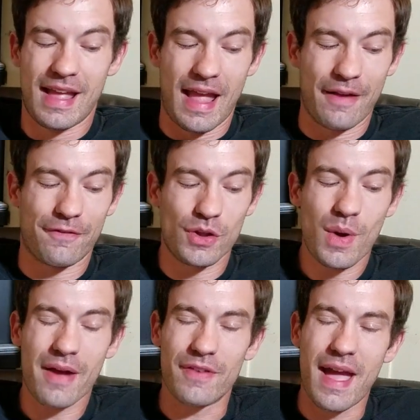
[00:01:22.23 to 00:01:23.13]
If you
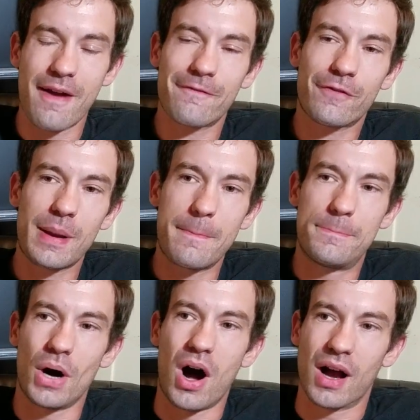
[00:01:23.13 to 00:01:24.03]
have every
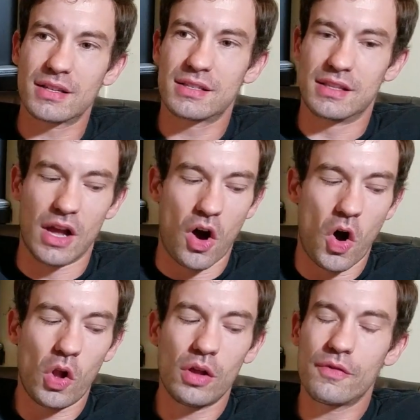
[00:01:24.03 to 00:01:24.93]
box that
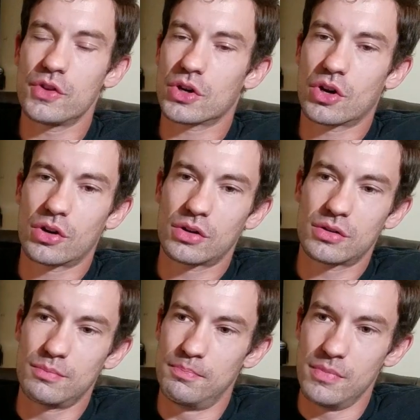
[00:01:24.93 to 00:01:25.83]
all of your
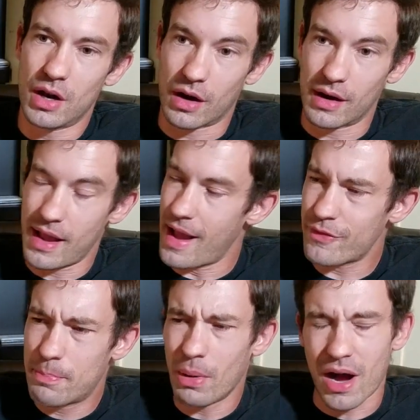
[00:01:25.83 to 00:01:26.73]

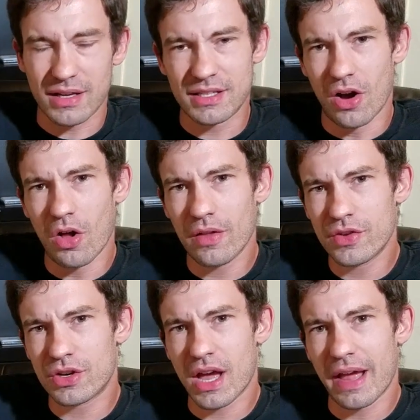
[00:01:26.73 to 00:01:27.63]

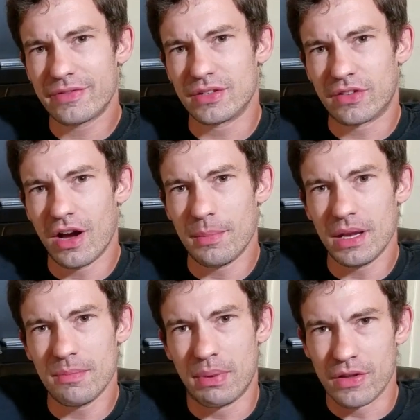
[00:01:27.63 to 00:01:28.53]
knives that come
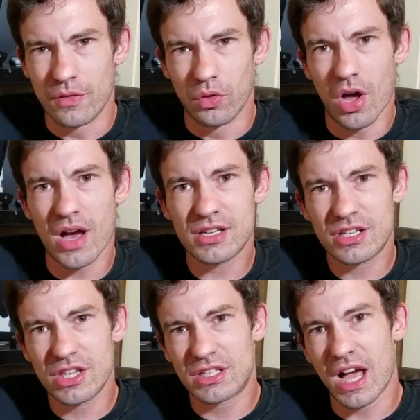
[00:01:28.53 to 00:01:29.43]
in, but you've
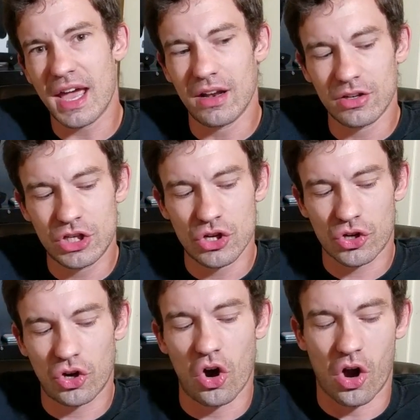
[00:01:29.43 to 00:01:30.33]
lost the title to your
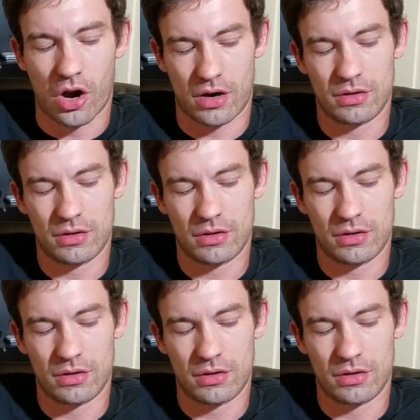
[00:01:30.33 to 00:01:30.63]
car,